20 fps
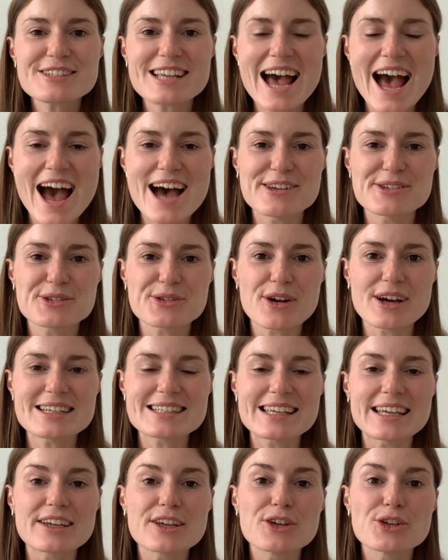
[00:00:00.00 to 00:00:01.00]

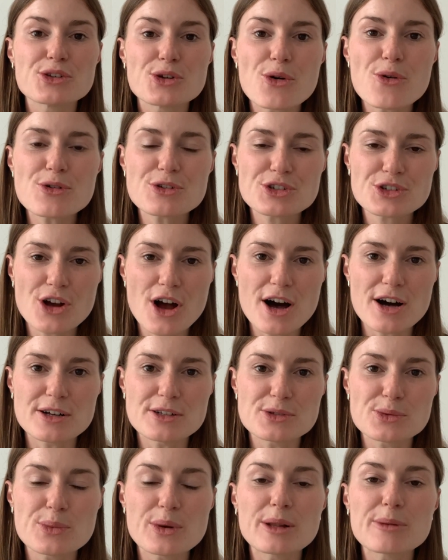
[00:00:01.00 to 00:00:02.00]
handwriting, your
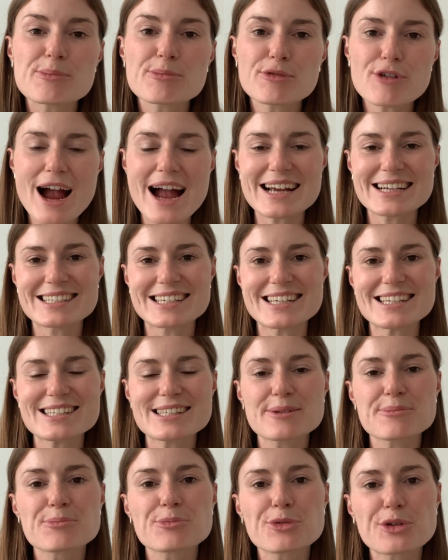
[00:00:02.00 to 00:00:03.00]
child will
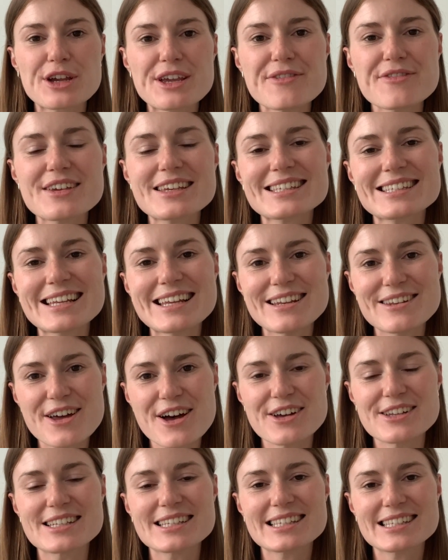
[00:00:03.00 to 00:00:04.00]
practice previously
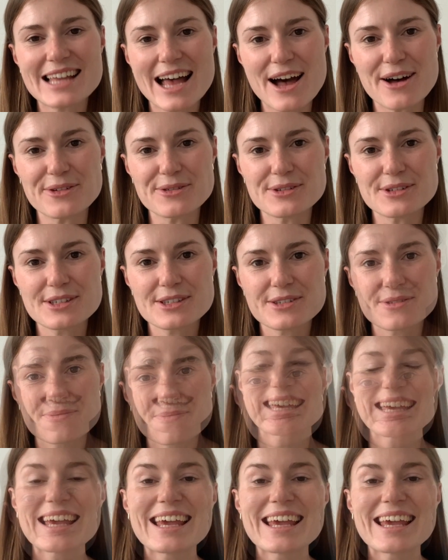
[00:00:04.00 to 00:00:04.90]
learnt sounds.